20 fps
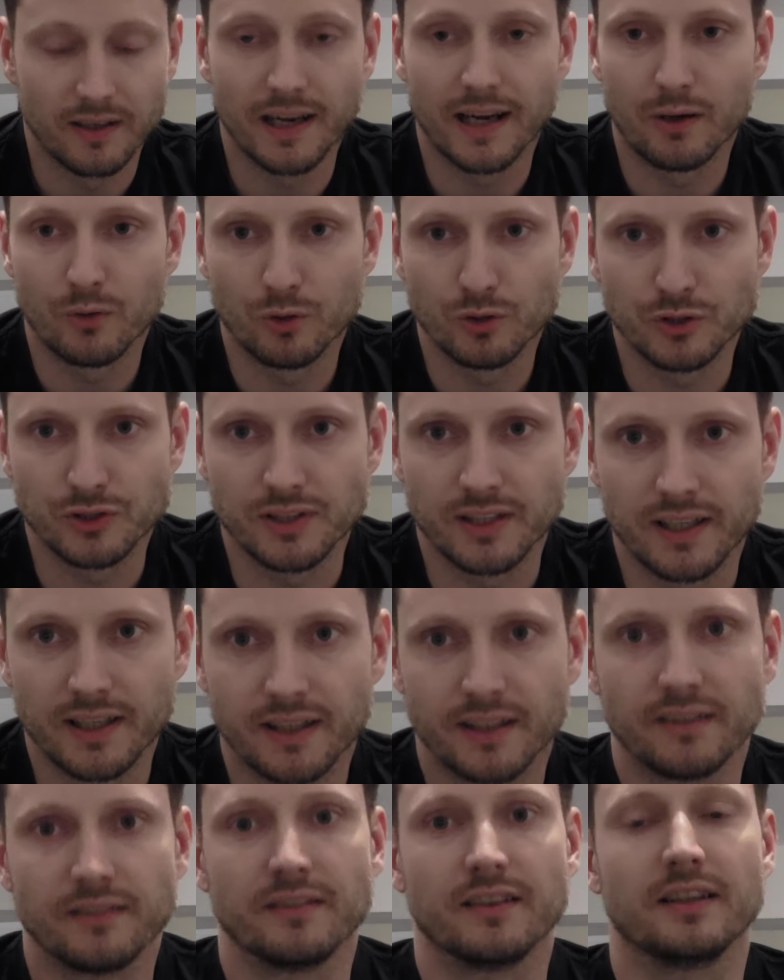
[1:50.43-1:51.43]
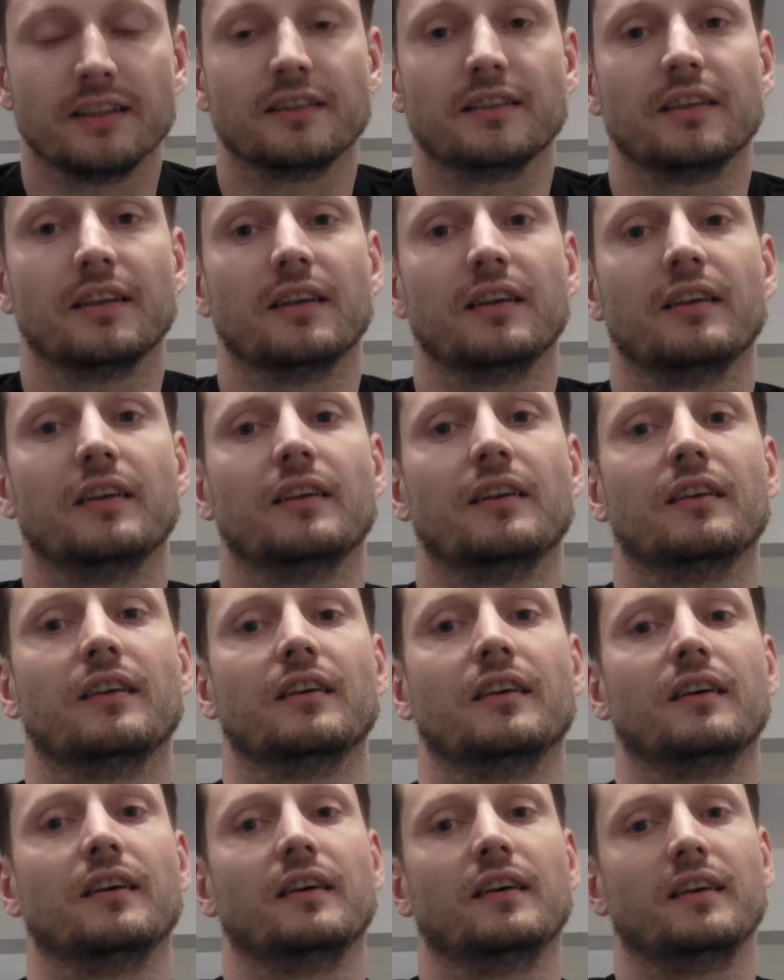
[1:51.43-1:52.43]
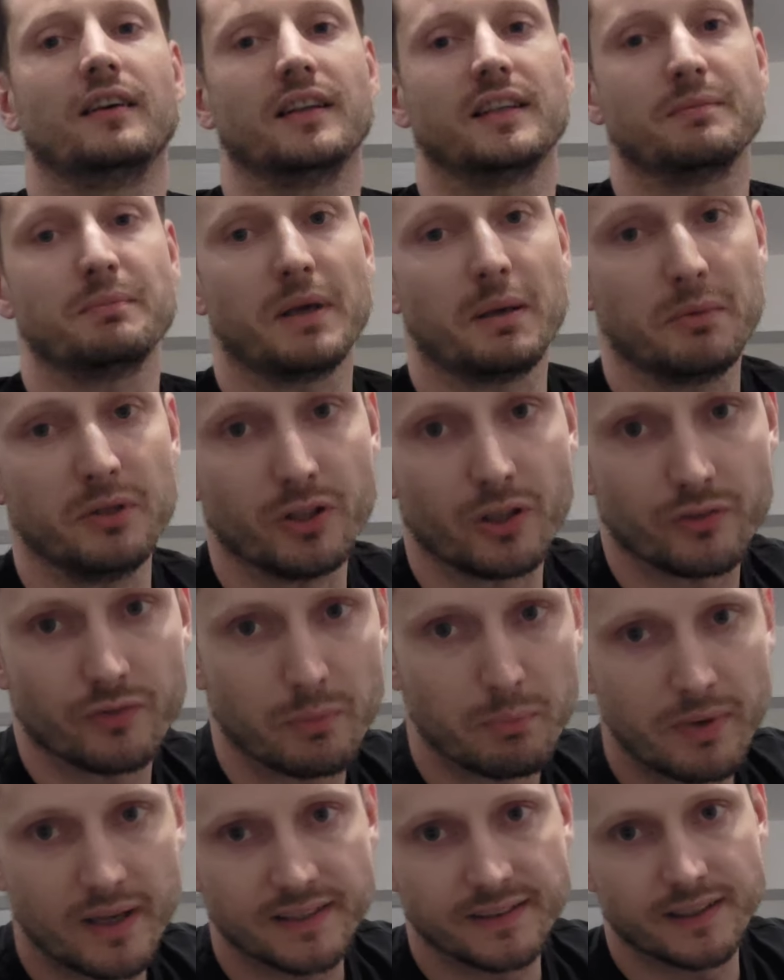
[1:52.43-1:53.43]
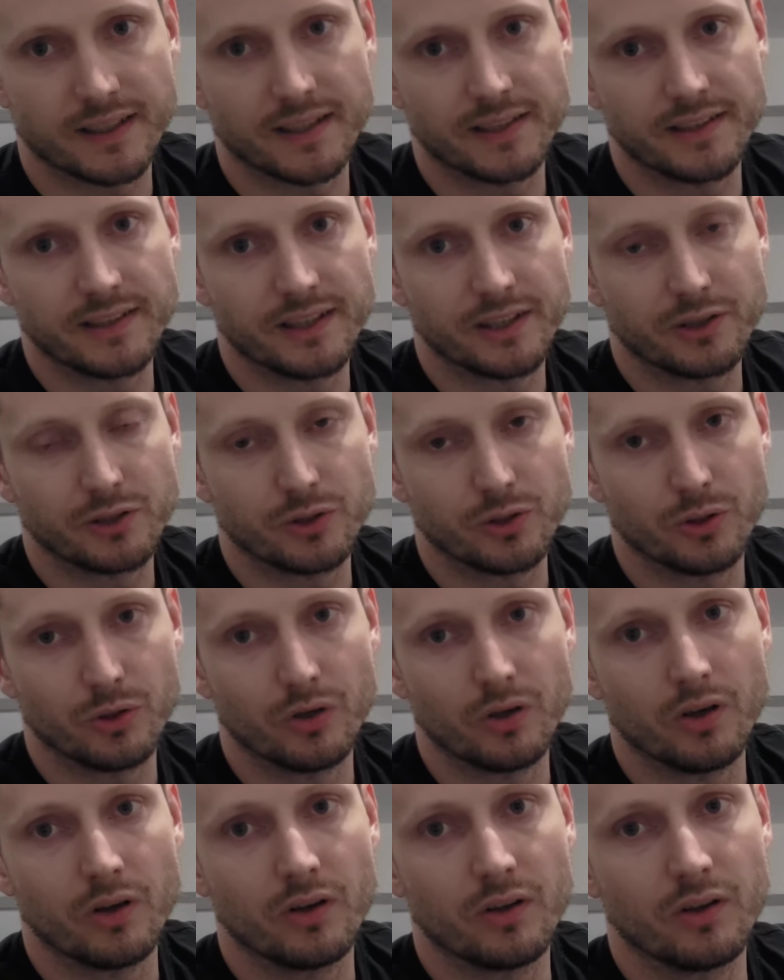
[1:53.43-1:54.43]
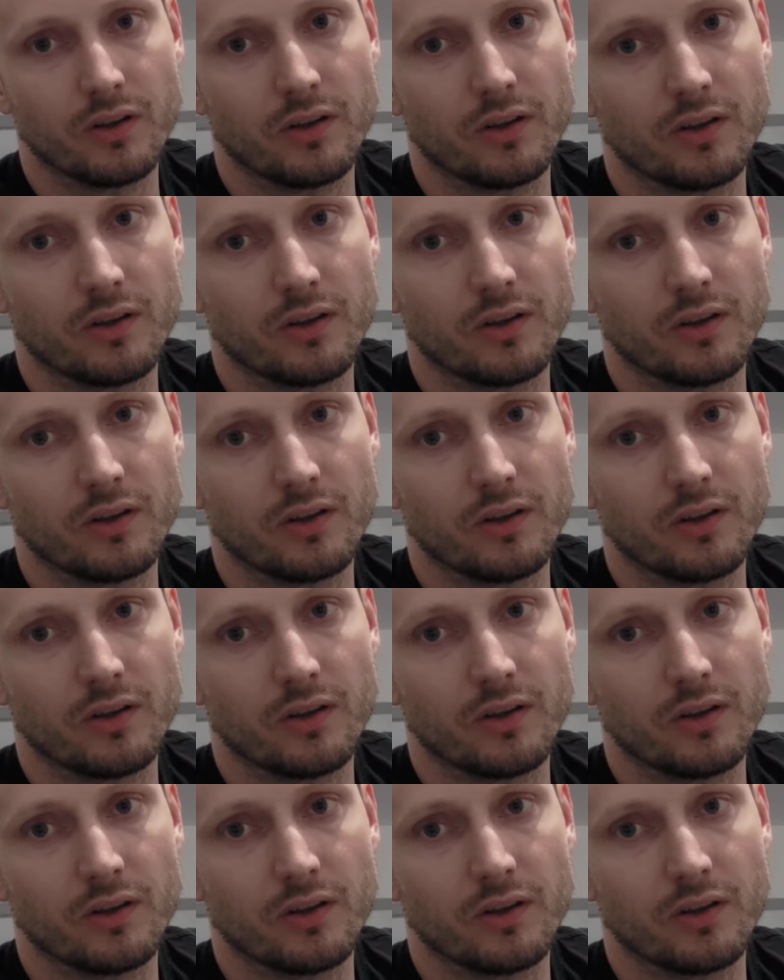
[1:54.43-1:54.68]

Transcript: I was saying that it's maybe not the best idea to